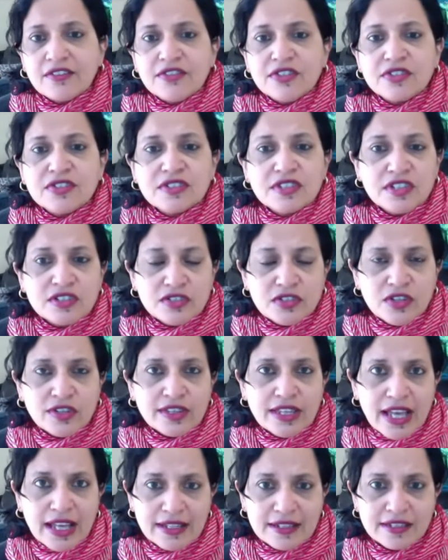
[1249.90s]
If you search
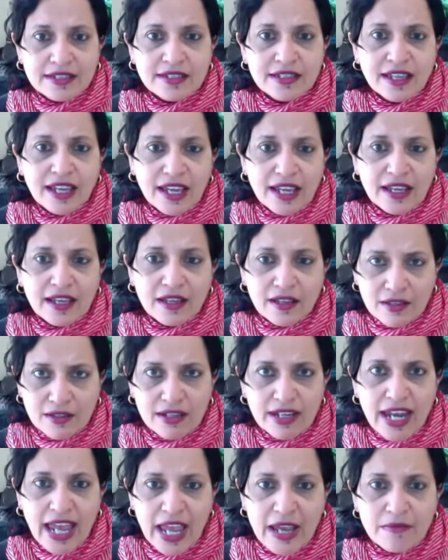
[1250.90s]
on that
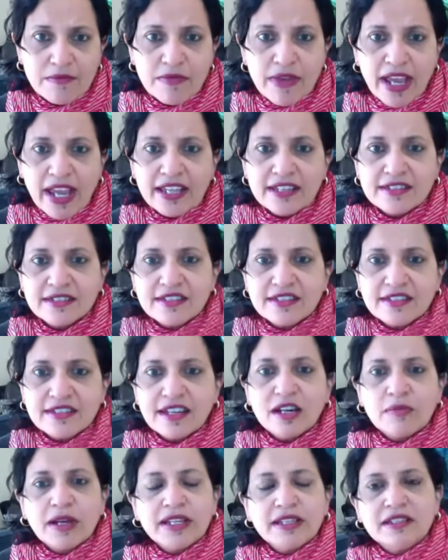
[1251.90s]
name, 8
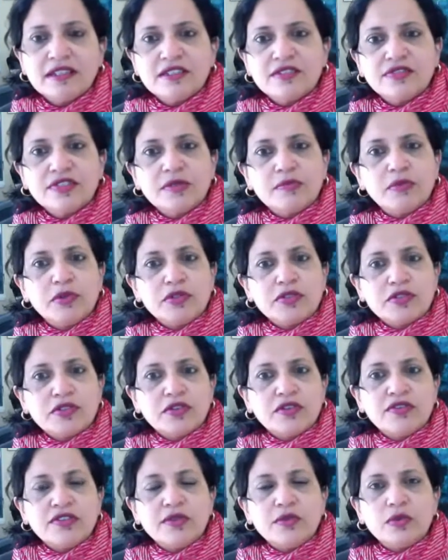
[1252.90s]
Startup Ideas for the
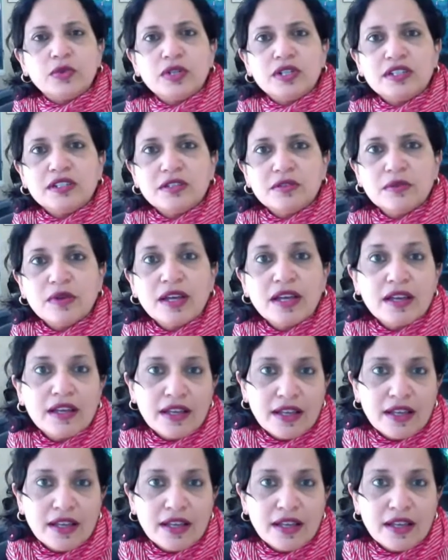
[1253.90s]
Post-COVID World